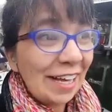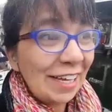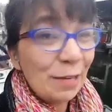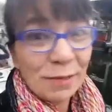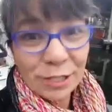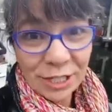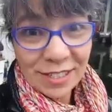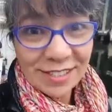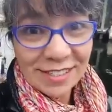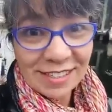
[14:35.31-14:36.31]

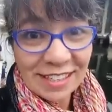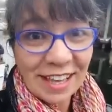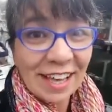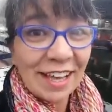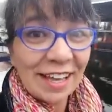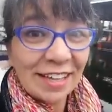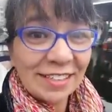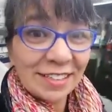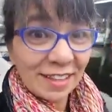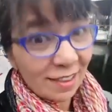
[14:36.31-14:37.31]
images and
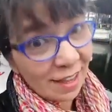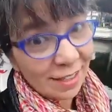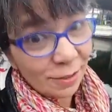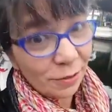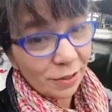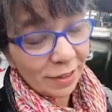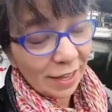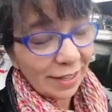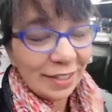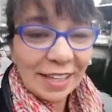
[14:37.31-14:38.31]
that sort of thing.